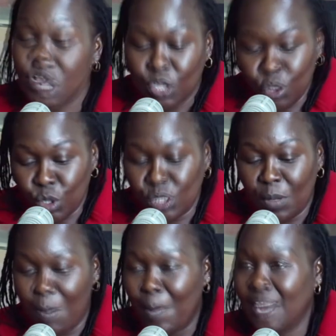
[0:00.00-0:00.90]
Those
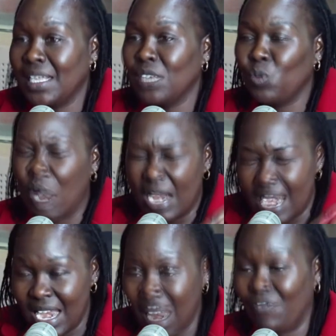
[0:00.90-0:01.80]
mothers will
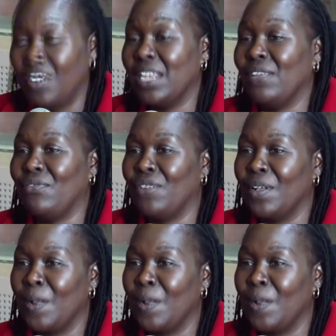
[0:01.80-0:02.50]
never leave.